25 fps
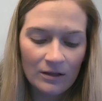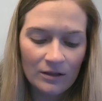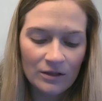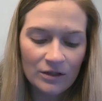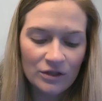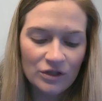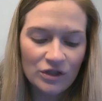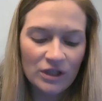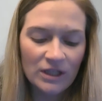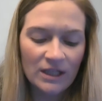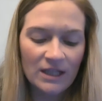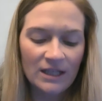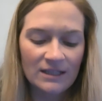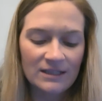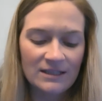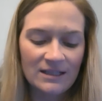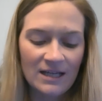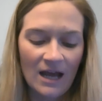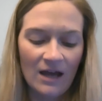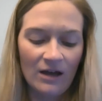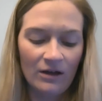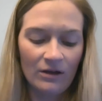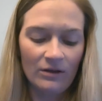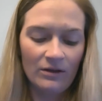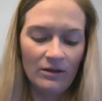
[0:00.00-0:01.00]
She can
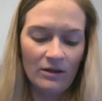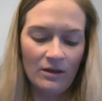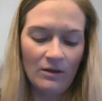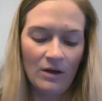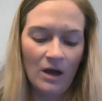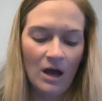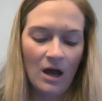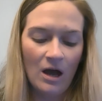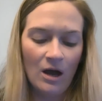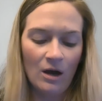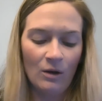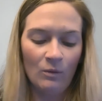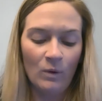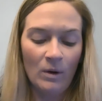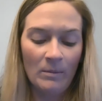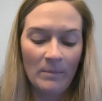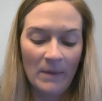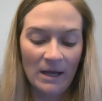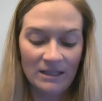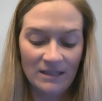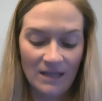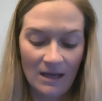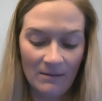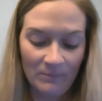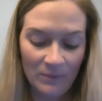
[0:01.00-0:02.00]
tell what
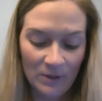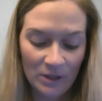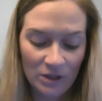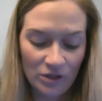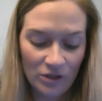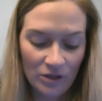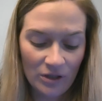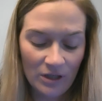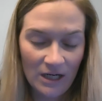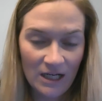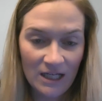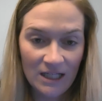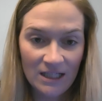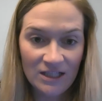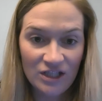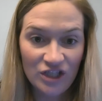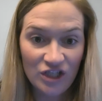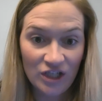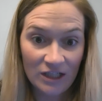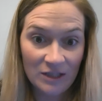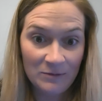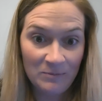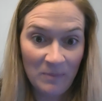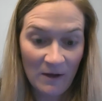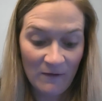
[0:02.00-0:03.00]
my temperature is
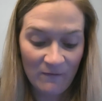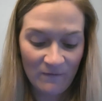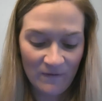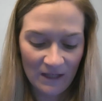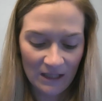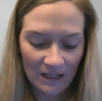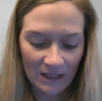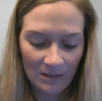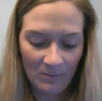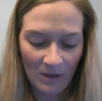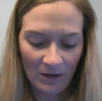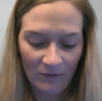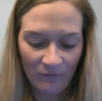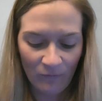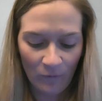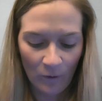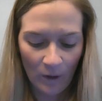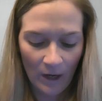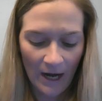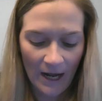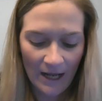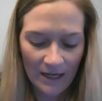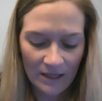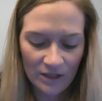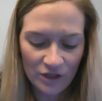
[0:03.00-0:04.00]
just by feeling my
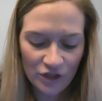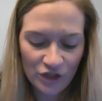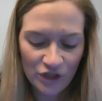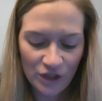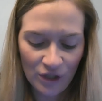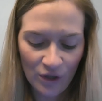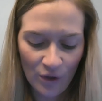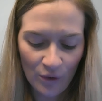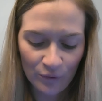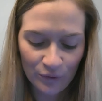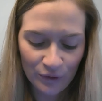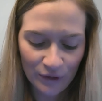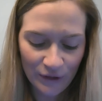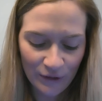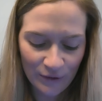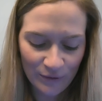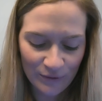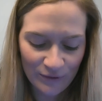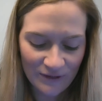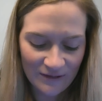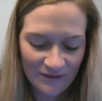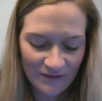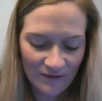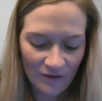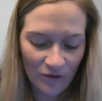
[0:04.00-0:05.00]
forehead. She only
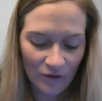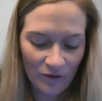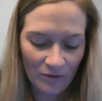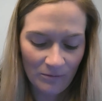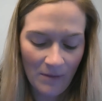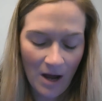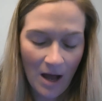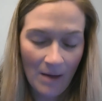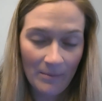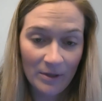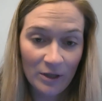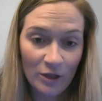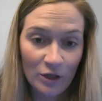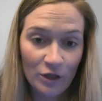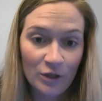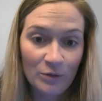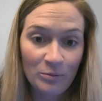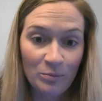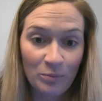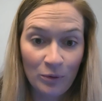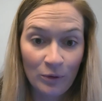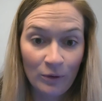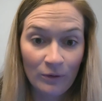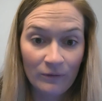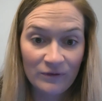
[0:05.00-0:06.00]
uses a thermometer to
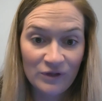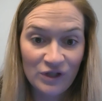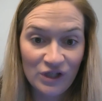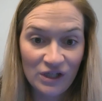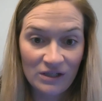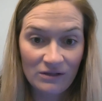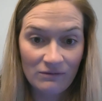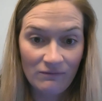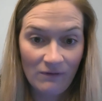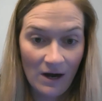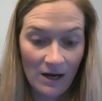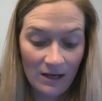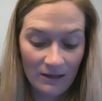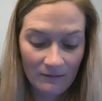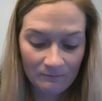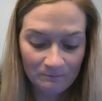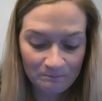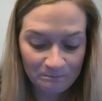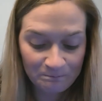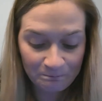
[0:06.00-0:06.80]
prove she's right.